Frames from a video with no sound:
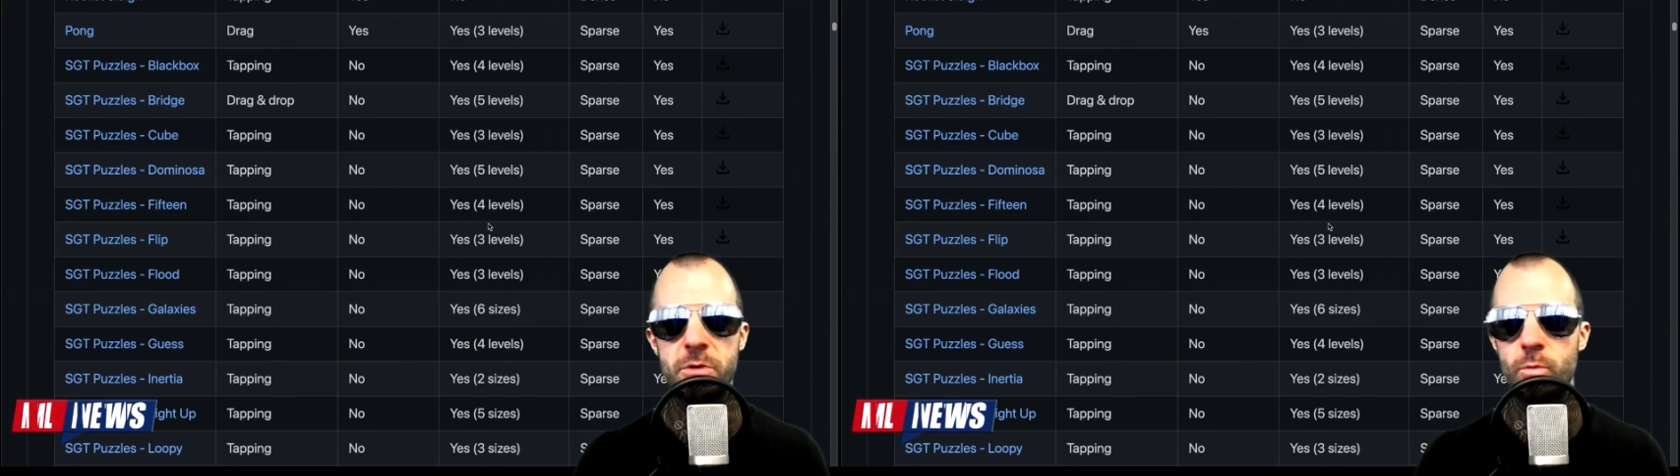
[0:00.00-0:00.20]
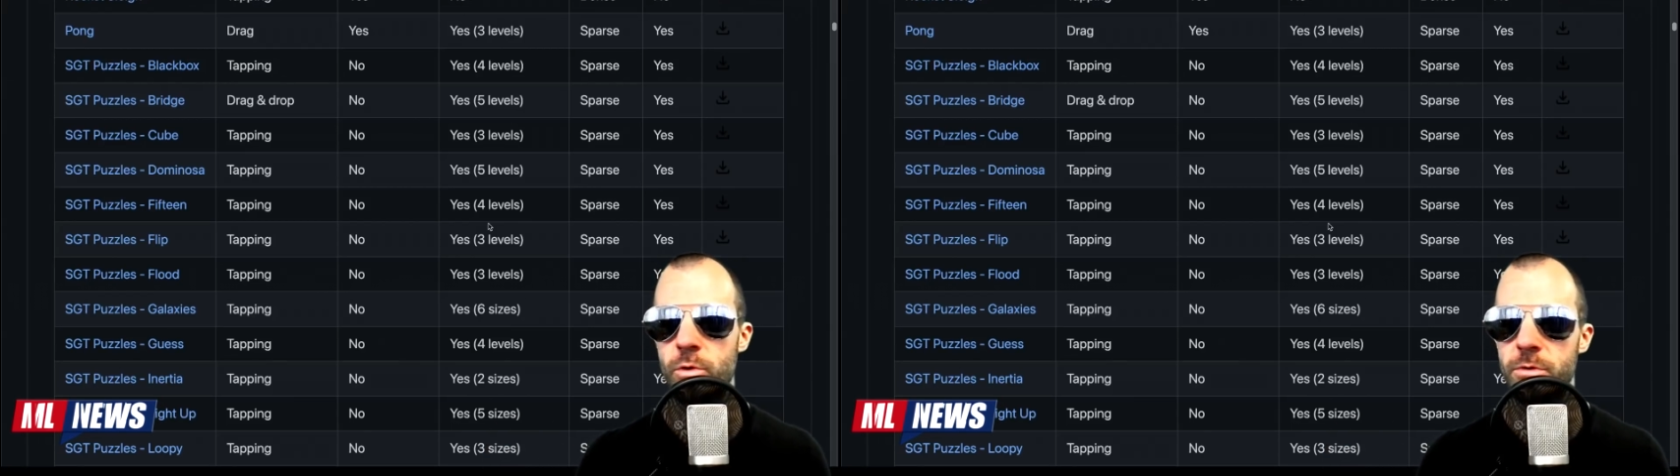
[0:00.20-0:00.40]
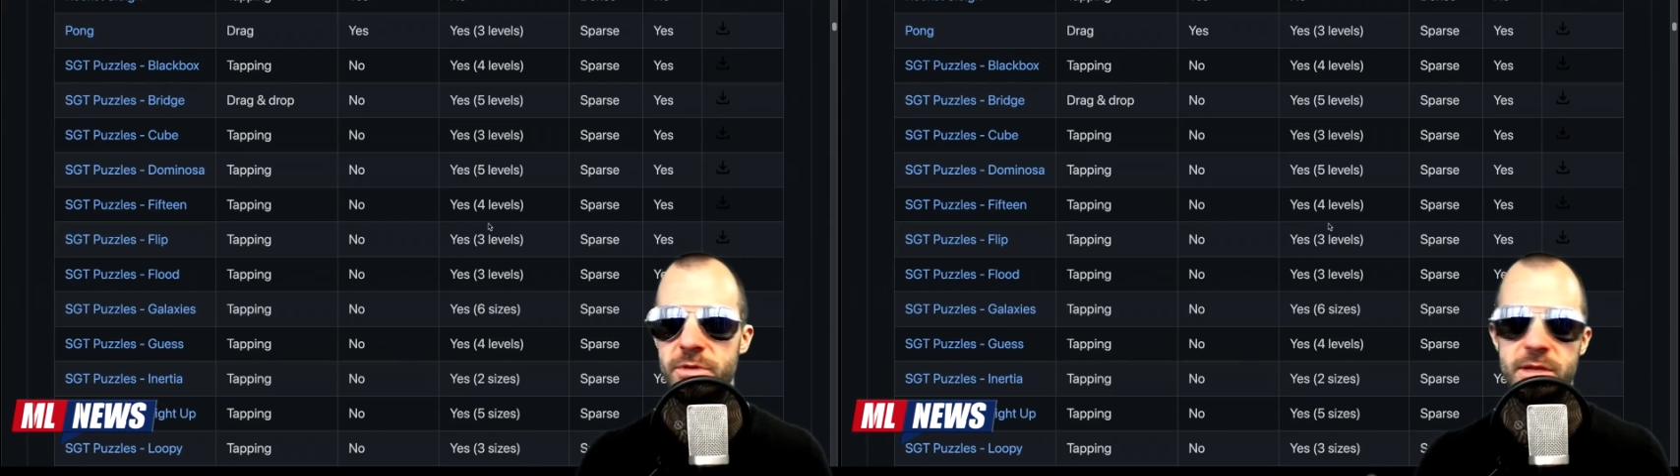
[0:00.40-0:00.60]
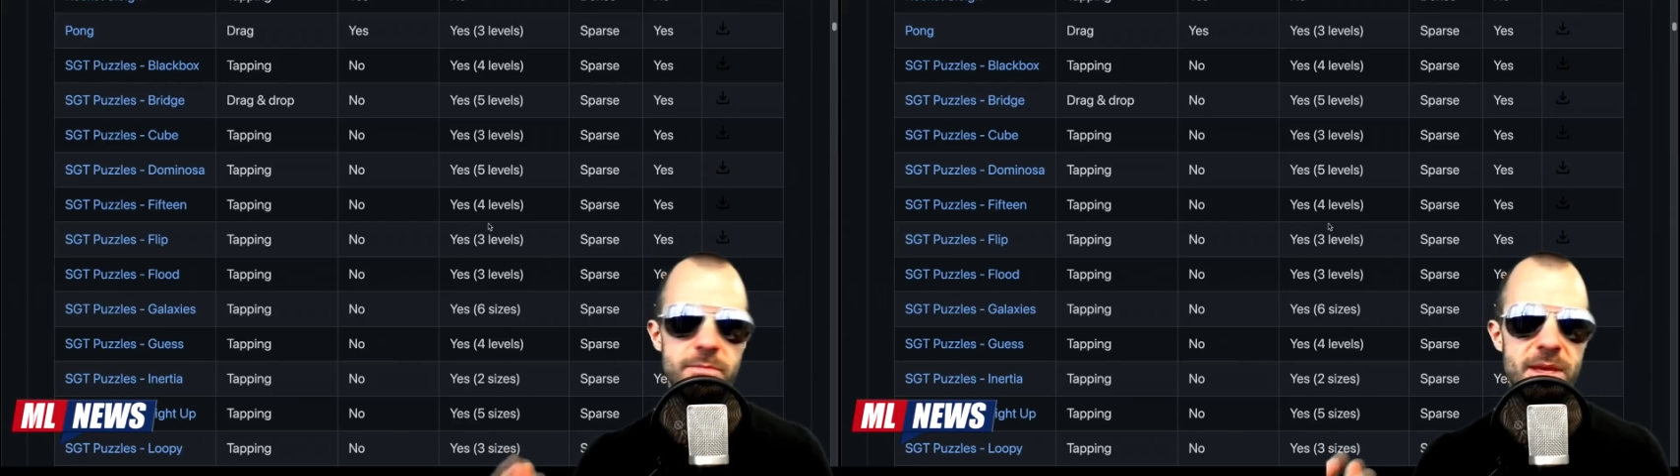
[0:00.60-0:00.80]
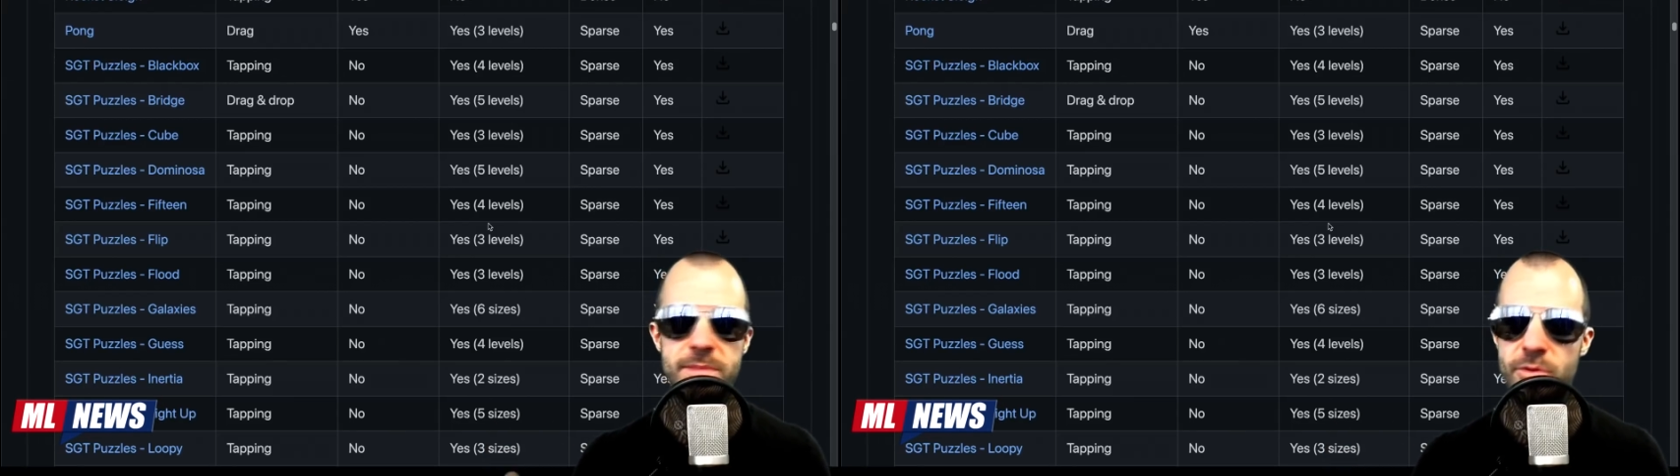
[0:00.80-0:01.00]
world and
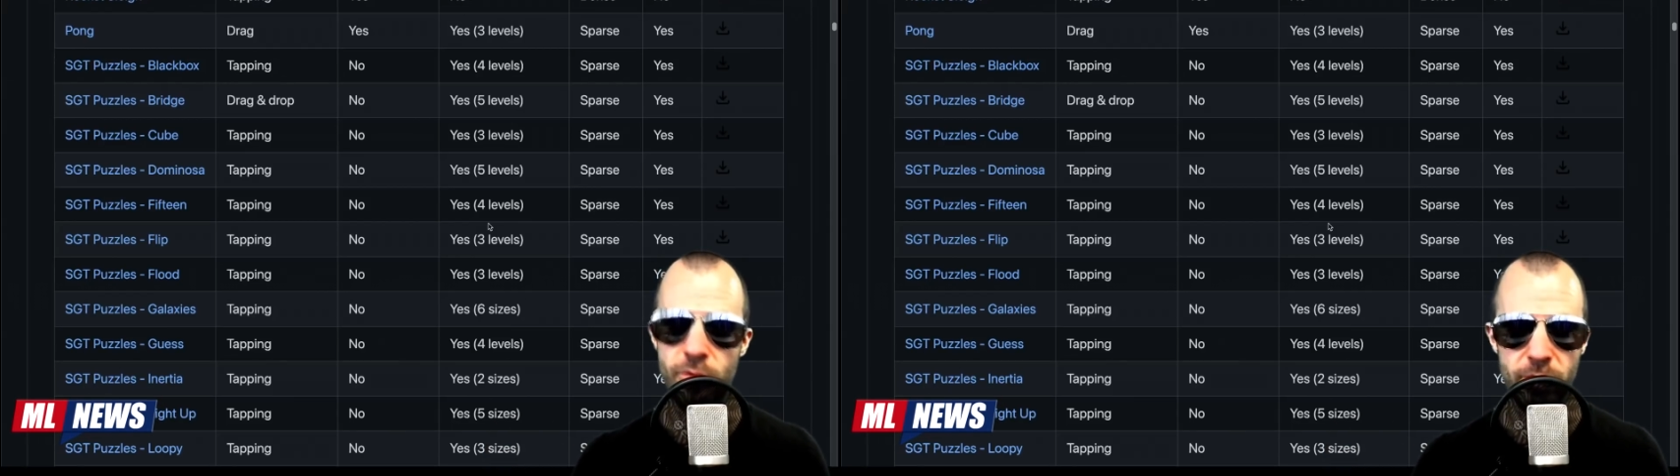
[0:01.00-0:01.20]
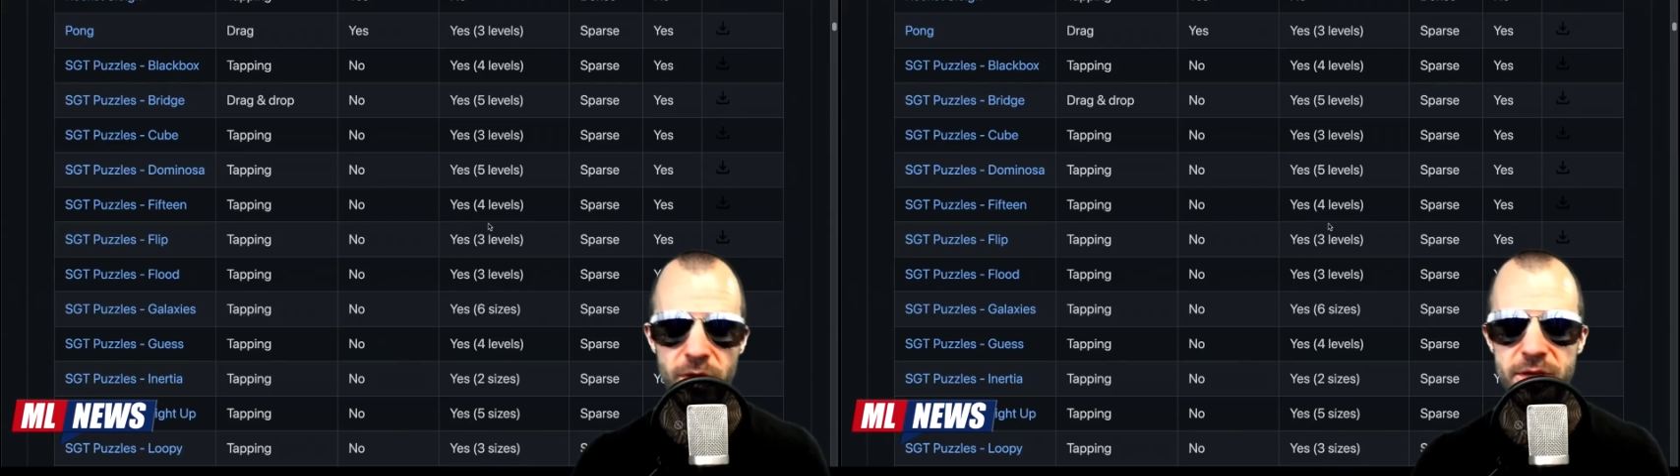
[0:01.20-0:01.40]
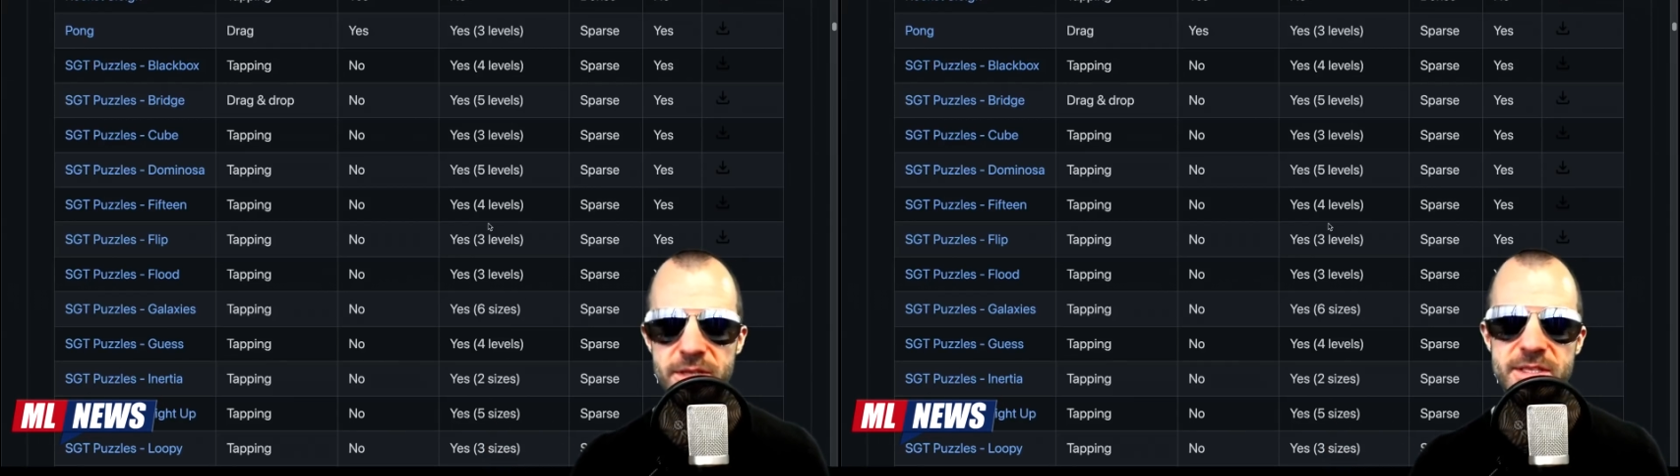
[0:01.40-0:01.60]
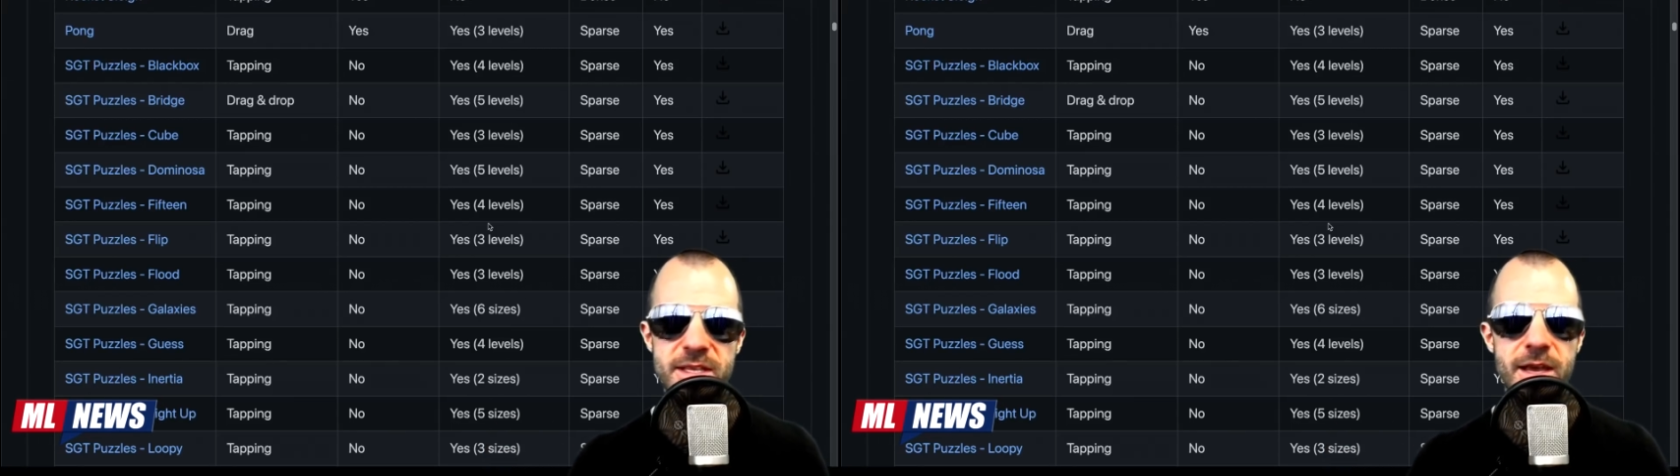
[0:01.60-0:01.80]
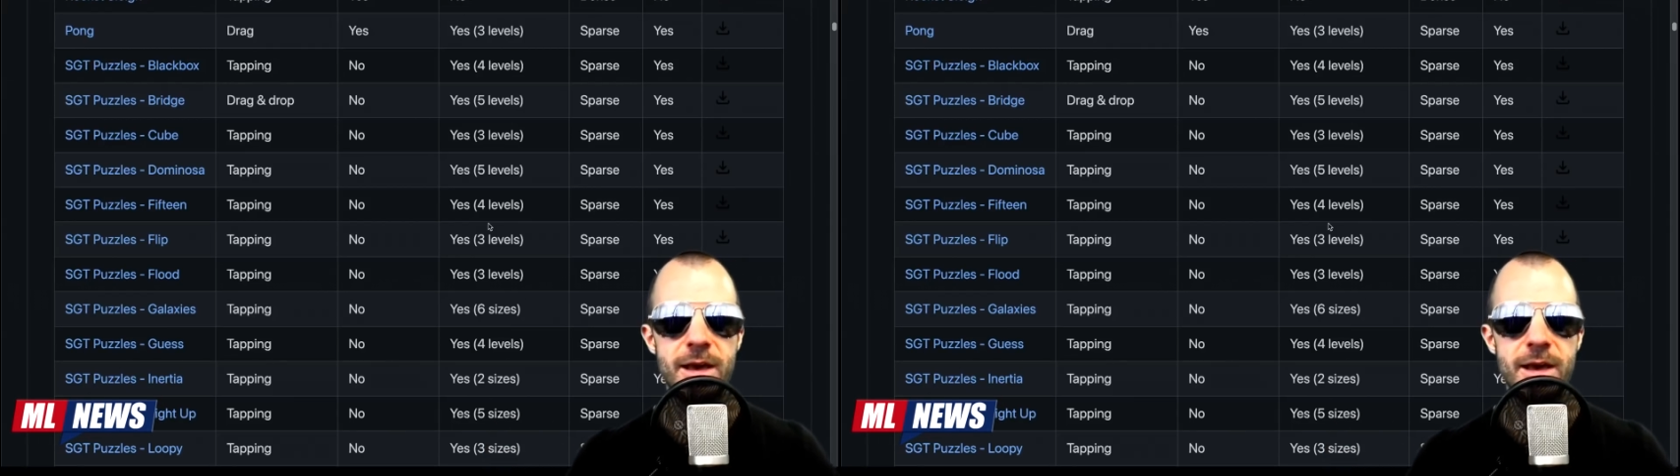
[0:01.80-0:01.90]
maybe robotics,